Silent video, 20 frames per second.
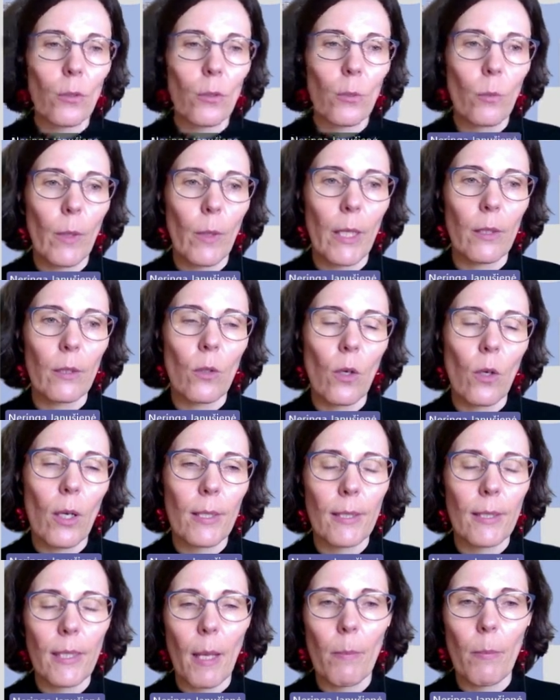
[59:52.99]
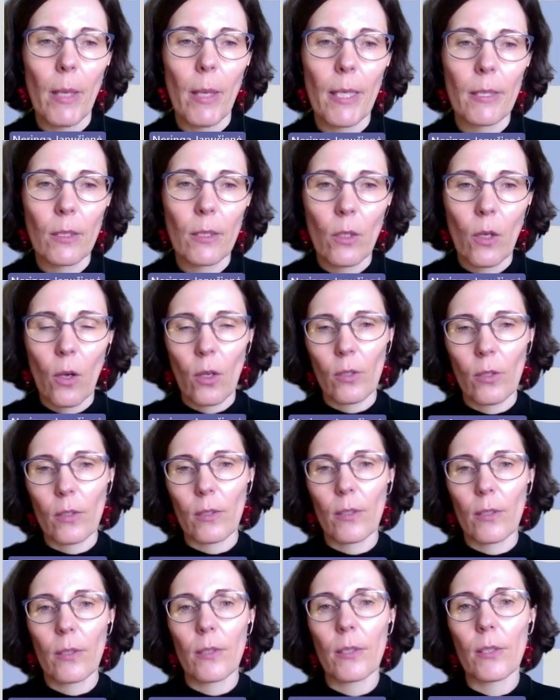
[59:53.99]
When costs are based
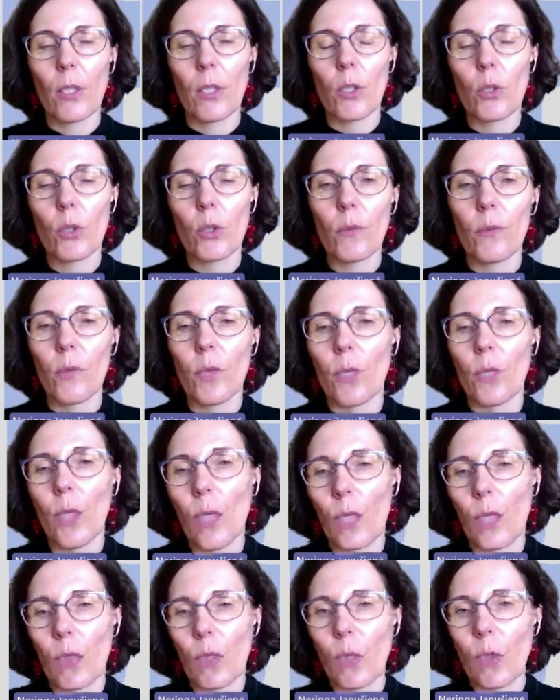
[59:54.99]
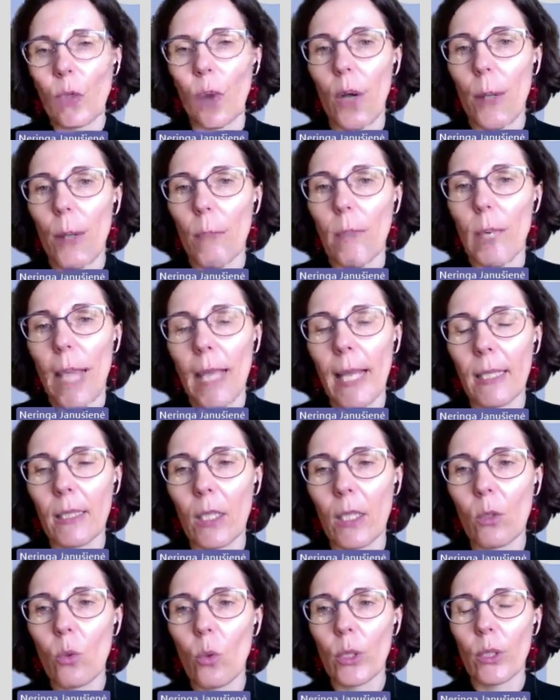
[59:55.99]
on certificates or a plan
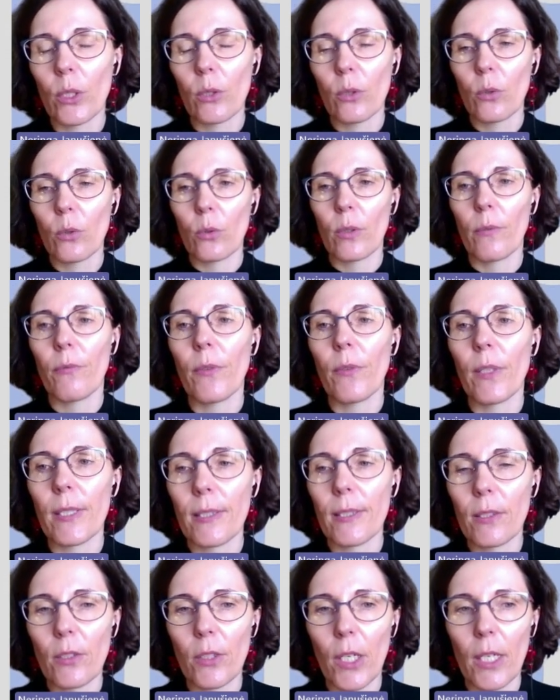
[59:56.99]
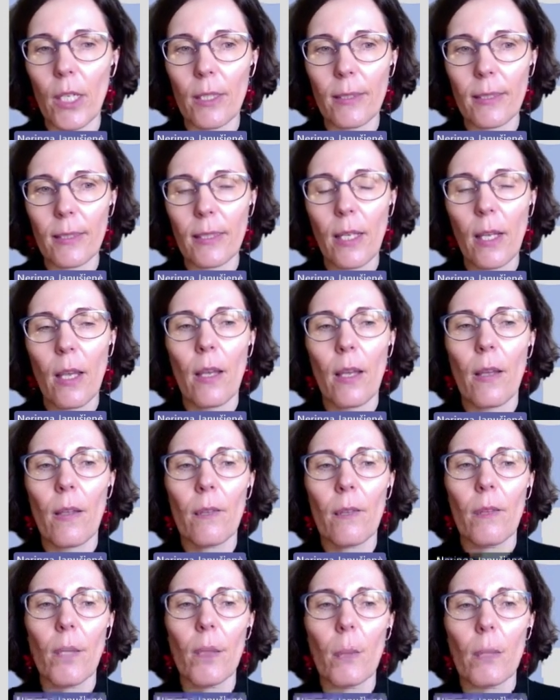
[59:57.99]
according to the fixed rates,
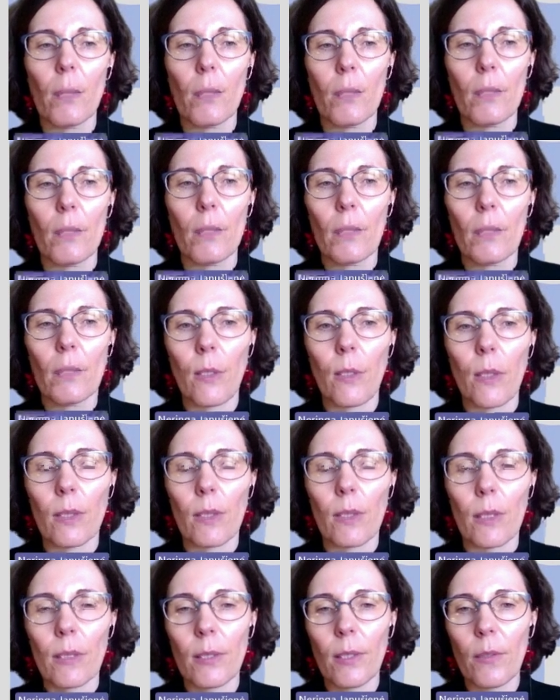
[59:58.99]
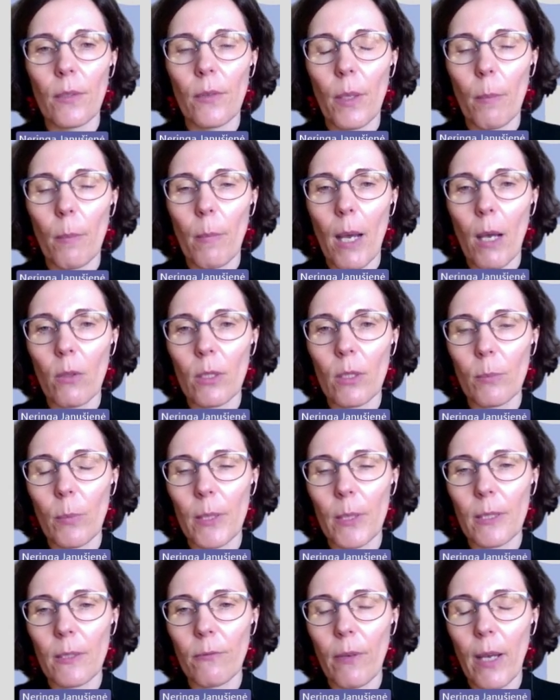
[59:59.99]
they must not exceed the amount
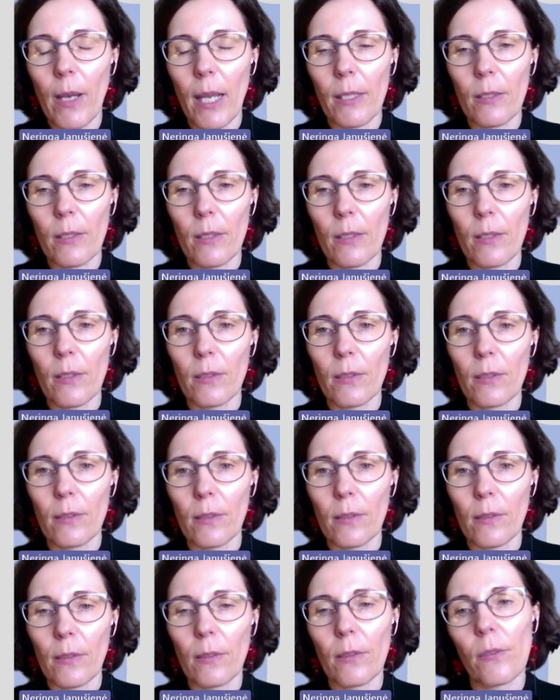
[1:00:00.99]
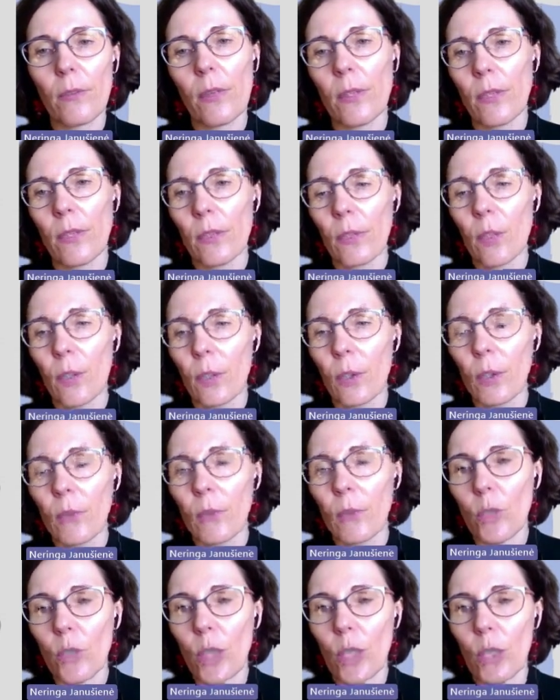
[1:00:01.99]
specified in the
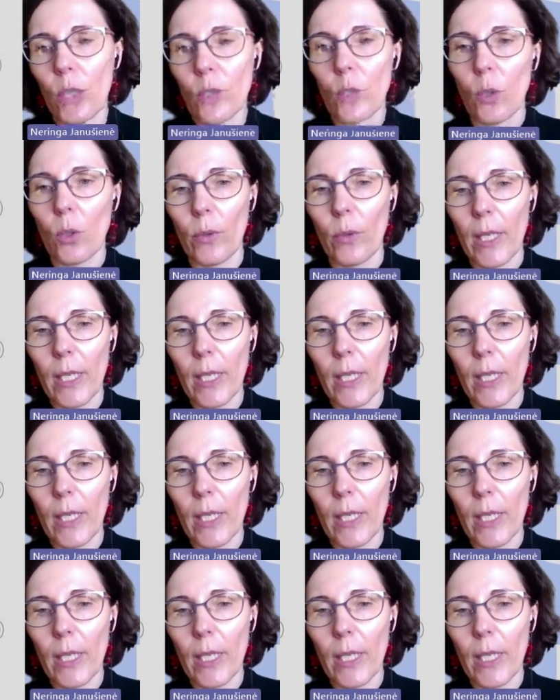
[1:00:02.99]
certificates or